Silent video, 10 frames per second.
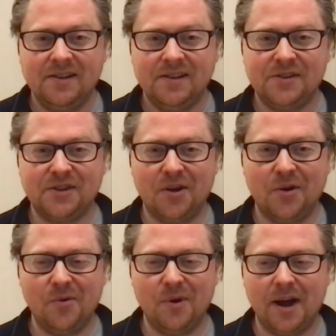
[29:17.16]

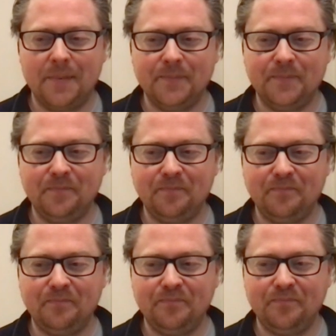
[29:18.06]
So um,
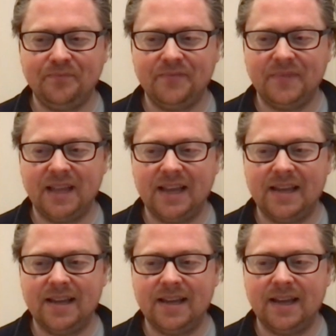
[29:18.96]

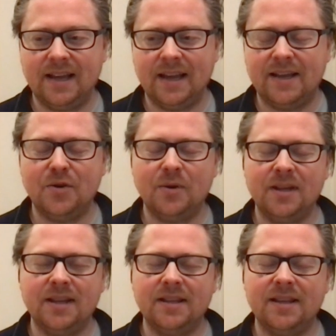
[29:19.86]
you know,
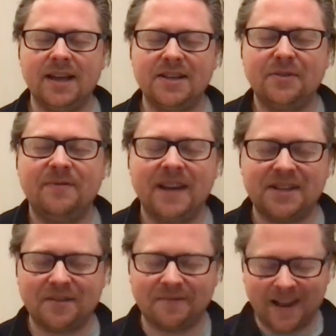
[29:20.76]
as the as
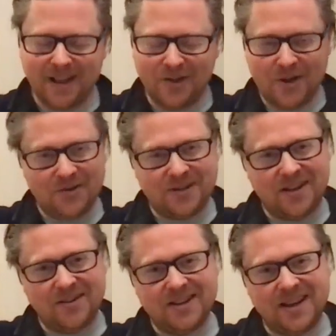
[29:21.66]
the veil goes
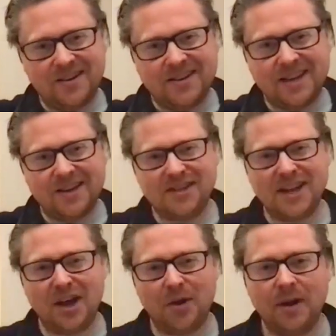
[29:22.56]
down and down and down and
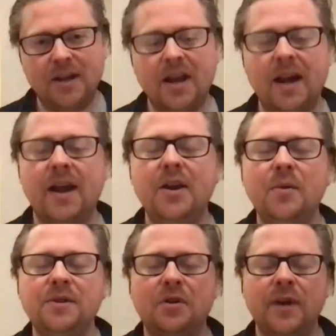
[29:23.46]
down, I I know
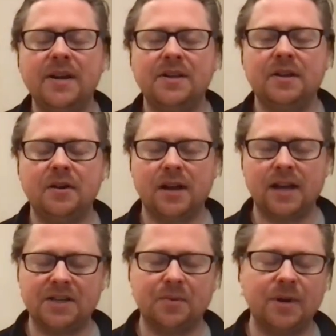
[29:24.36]
it's great to go to
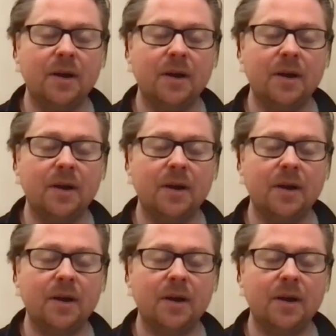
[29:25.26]
Glastonbury.